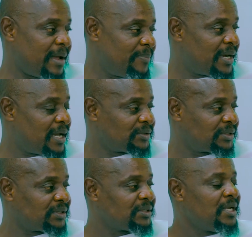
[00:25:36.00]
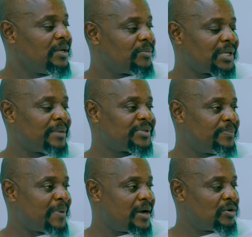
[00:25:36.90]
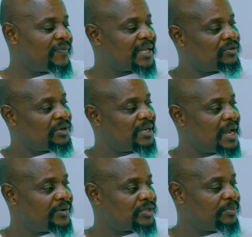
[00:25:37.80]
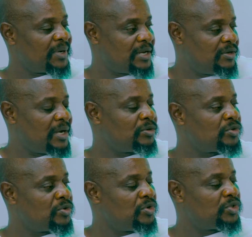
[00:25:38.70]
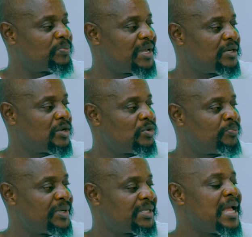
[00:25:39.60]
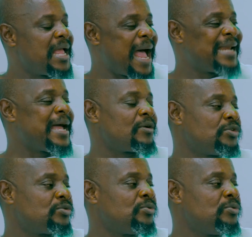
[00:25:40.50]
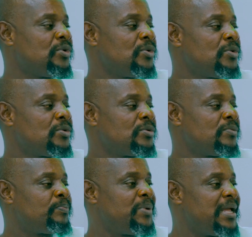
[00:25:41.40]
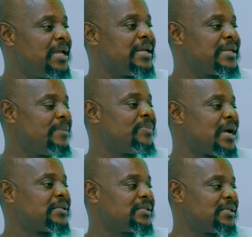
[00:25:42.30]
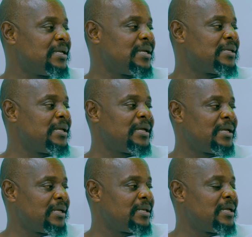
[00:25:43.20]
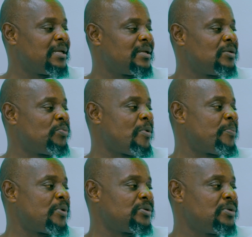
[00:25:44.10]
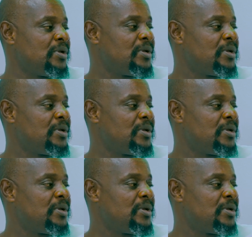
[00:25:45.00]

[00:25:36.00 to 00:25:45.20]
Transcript: and penalties. But I'm seeing Pirates overturning that result because they're going to play in a good pitch. And they're going to play a game that the Lupopo